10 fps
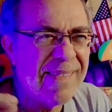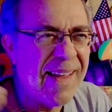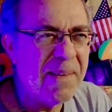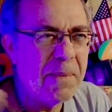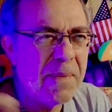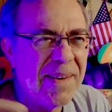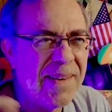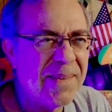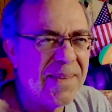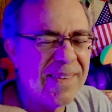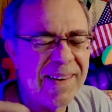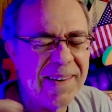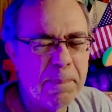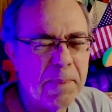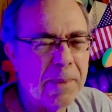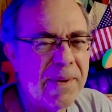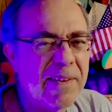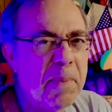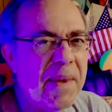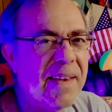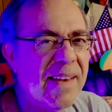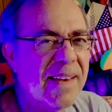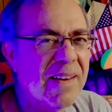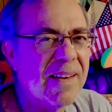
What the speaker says: Not, you know, it's like public speaking.